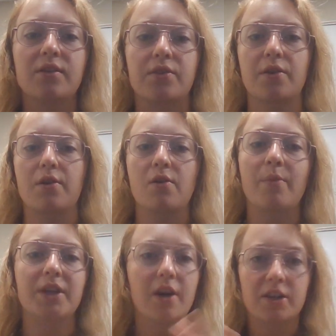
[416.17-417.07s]
So
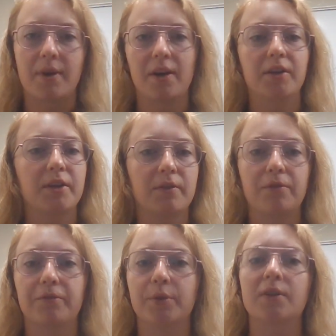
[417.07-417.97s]
when we talked about all our
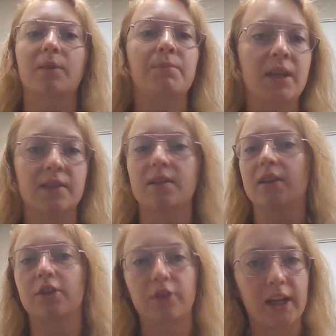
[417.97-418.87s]
different fruits, our beans
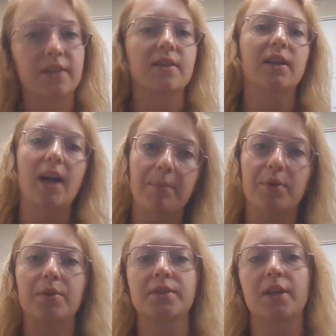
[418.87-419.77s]
and our grains and our
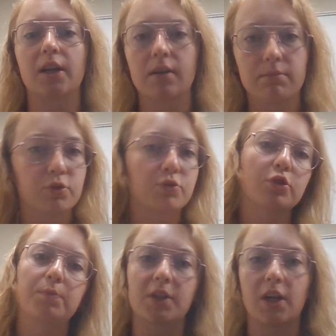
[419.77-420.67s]
apples and our
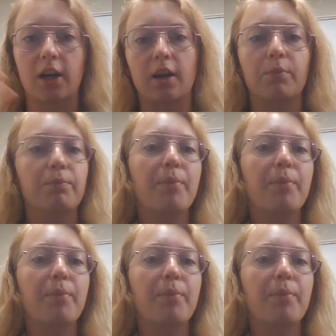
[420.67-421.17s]
drupes and our